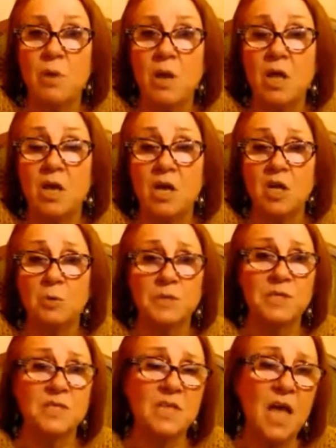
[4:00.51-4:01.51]
blurred, where
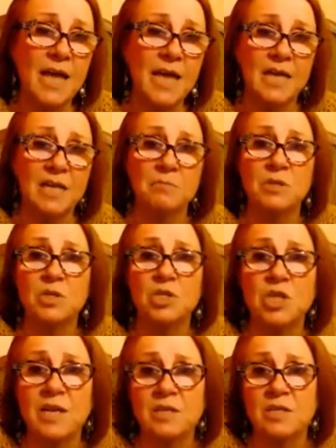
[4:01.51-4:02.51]
the cyan,
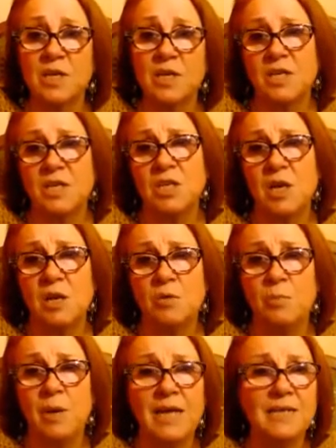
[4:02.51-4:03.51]
magenta and yellow
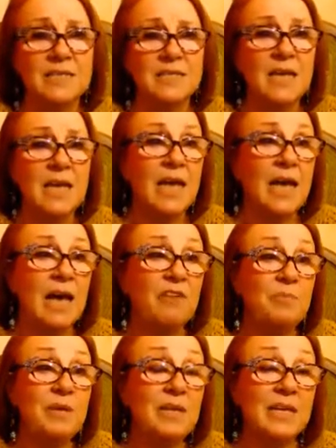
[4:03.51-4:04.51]
plates
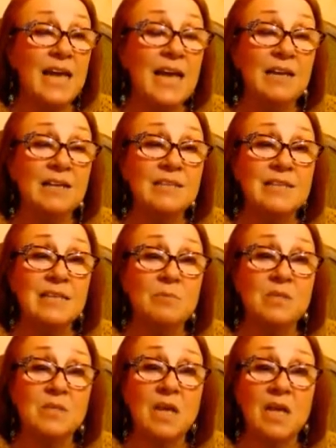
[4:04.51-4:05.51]
have been carelessly
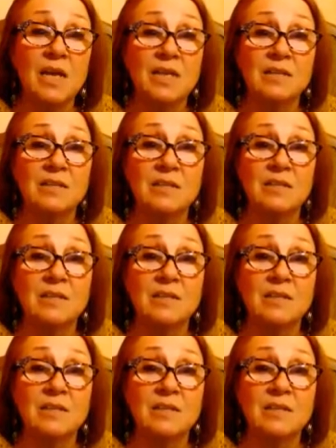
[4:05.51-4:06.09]
misaligned.